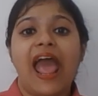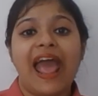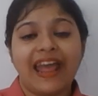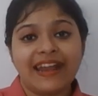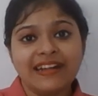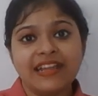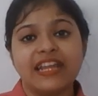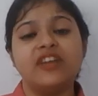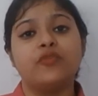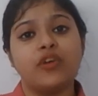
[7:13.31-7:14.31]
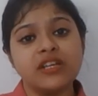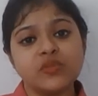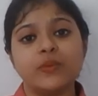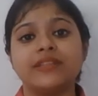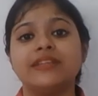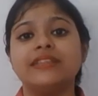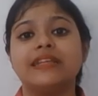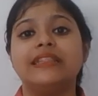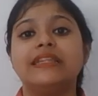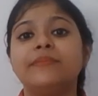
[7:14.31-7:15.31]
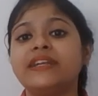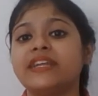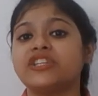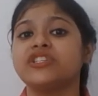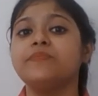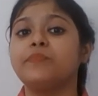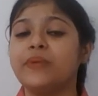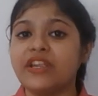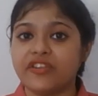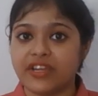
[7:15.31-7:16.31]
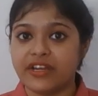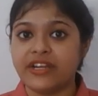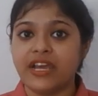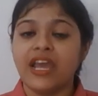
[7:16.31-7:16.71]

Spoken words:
and it was within the limitation period